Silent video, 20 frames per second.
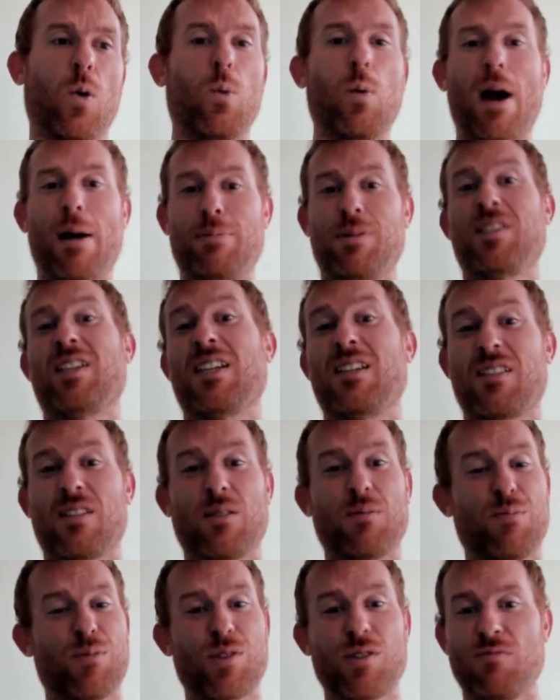web
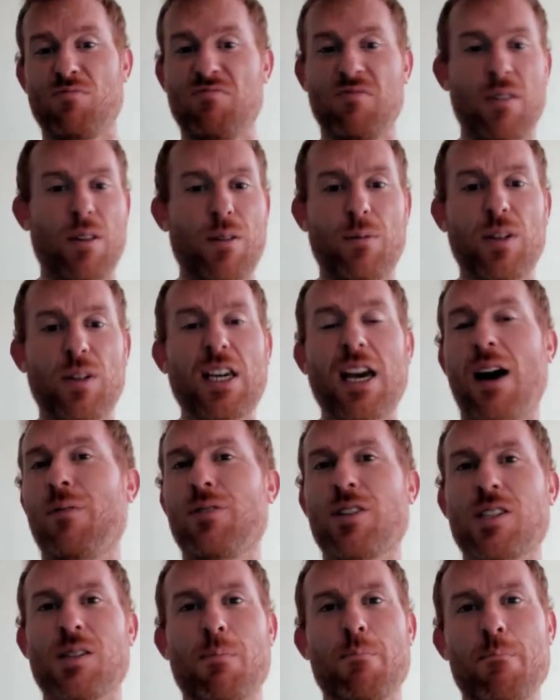systems.
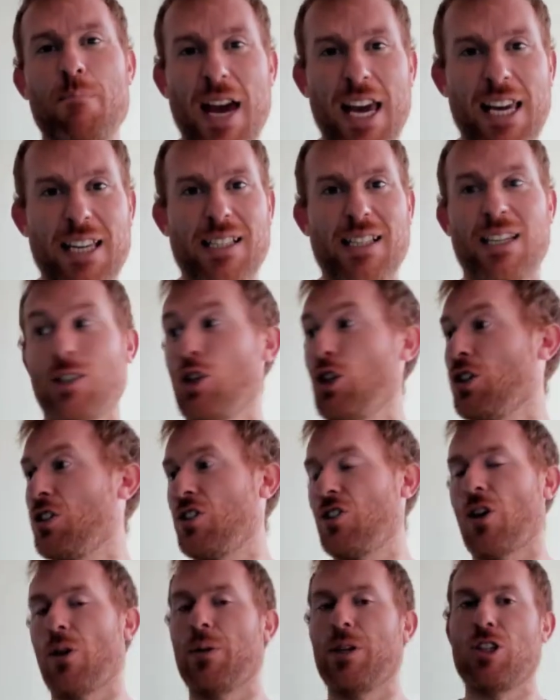Canva's amazing. It's just
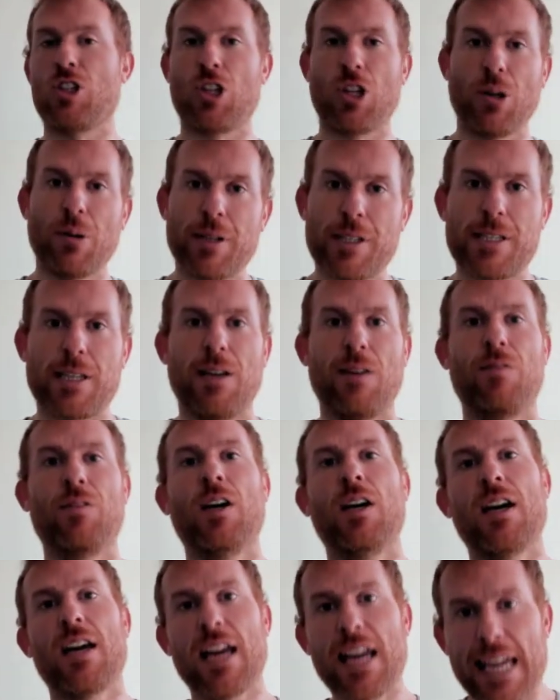so intuitive,
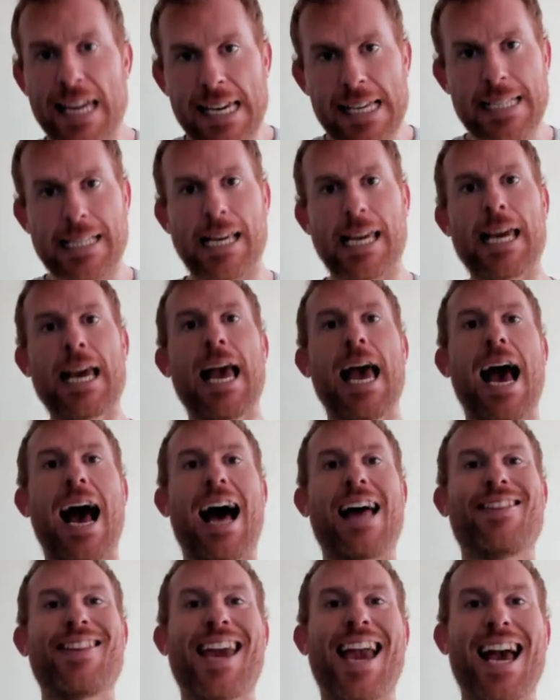easy,
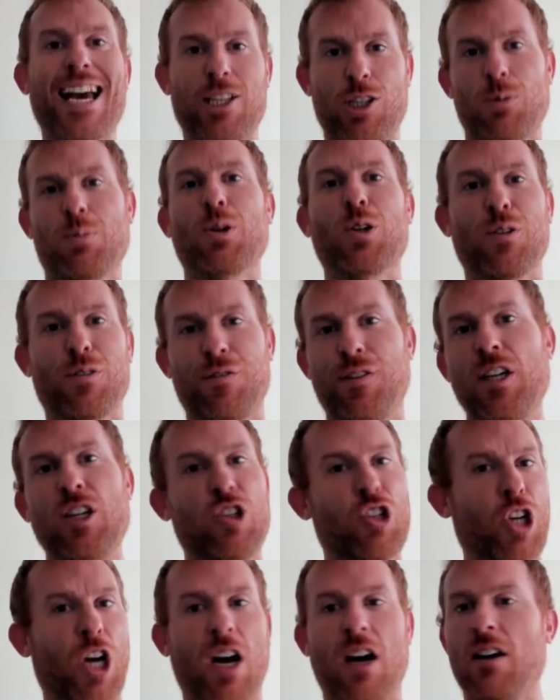and the export
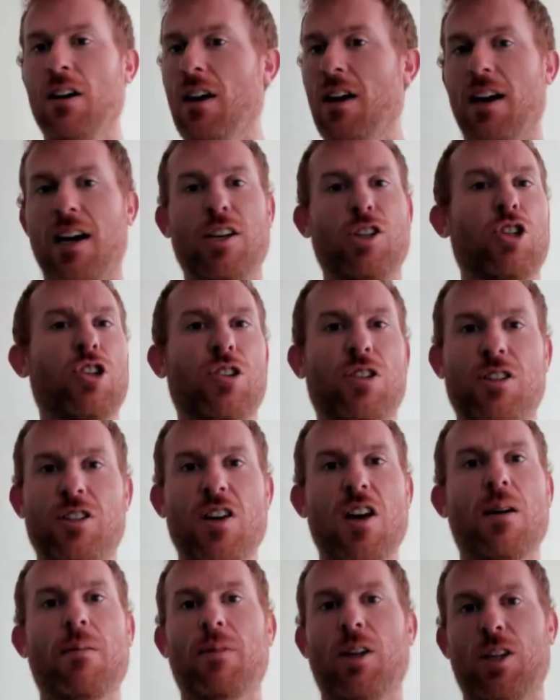feature is just
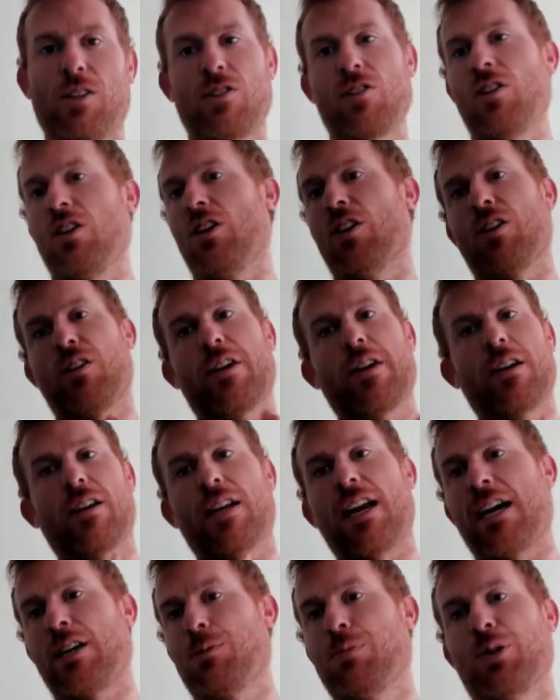seamless. You know, you
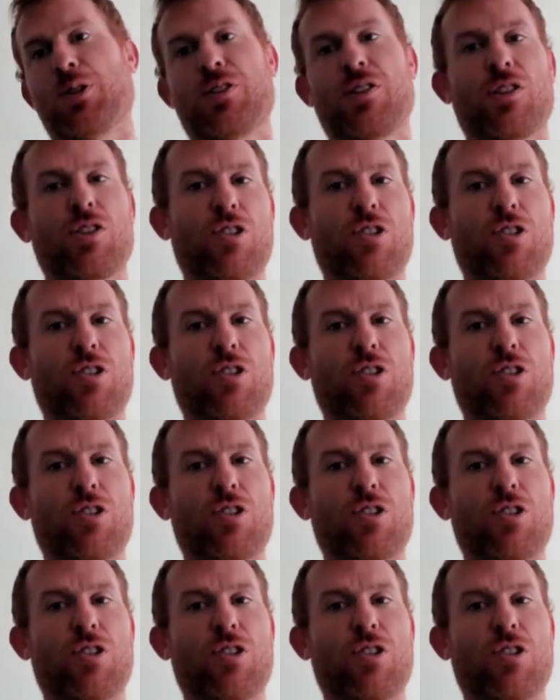can export it